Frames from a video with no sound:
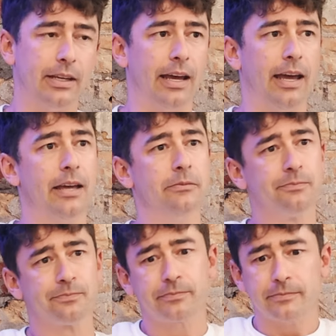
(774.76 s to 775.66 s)
Yeah. And
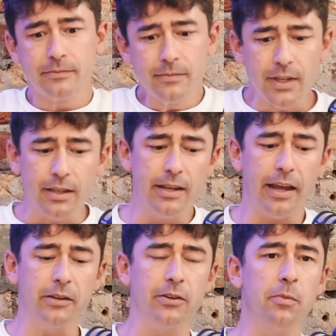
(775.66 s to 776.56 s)
the
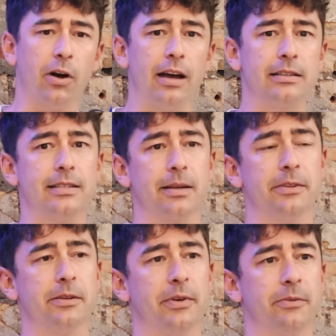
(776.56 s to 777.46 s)
anchoring bias is
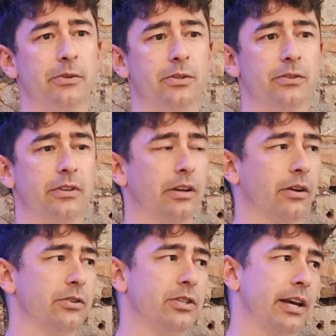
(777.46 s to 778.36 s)
something that people use in
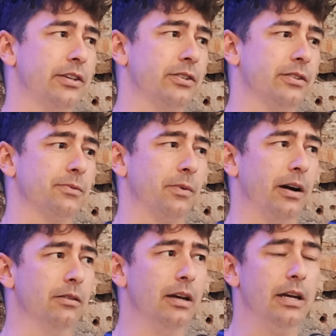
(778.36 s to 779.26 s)
negotiation as
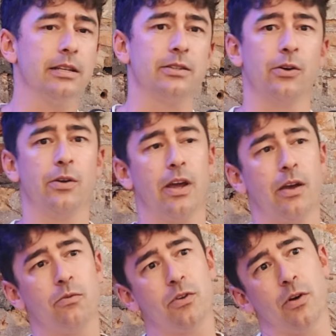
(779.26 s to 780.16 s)
well. So,
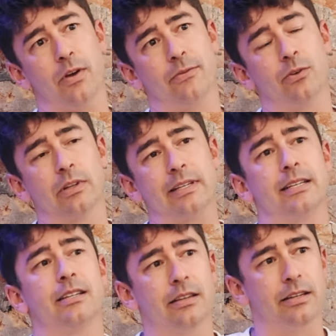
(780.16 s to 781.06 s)
if you're
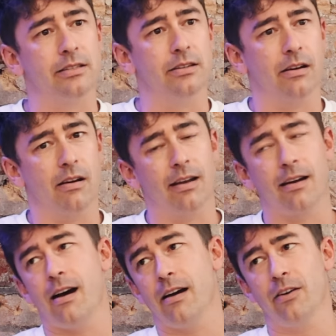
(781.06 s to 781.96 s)
listening to this and you're going,
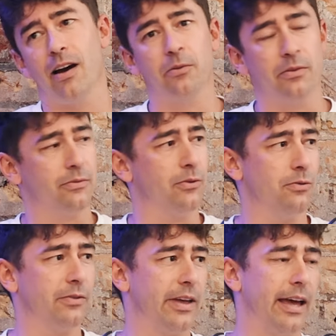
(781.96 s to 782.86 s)
oh, no, I wouldn't
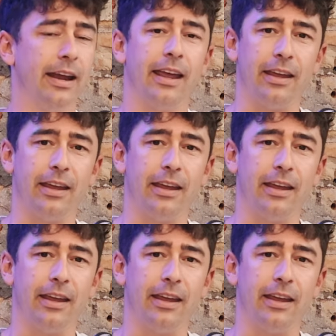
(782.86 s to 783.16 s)
fall for that.